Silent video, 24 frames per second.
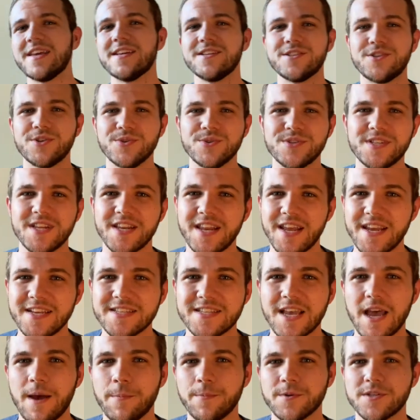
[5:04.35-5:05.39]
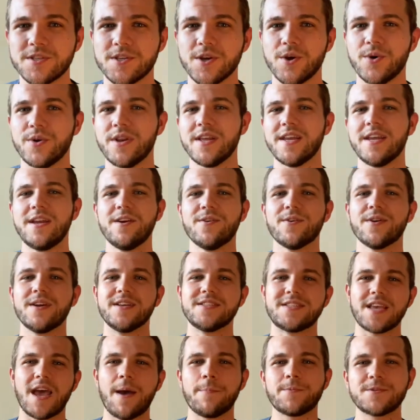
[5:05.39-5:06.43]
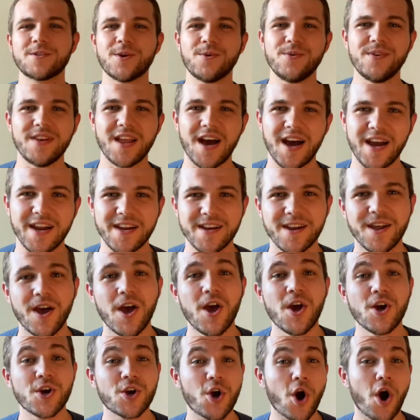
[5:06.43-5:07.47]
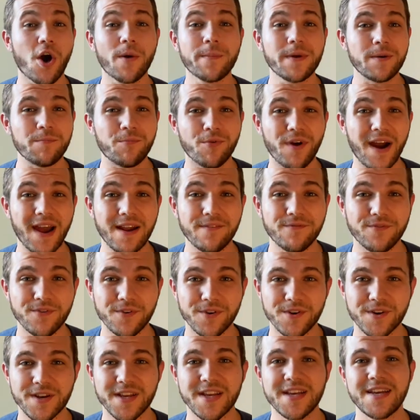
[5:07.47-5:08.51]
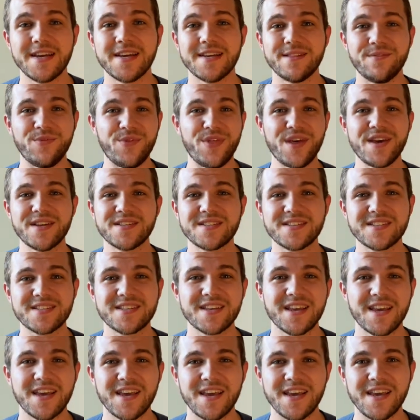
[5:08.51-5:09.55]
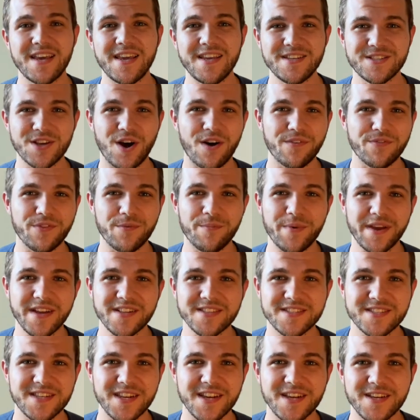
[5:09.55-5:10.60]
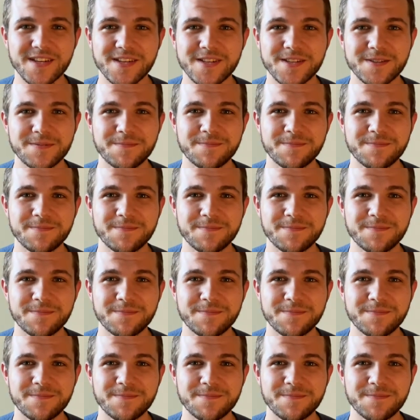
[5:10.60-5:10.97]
into today's episode. Here is episode nine, Carmen Bradford. This is Off the Bandstand.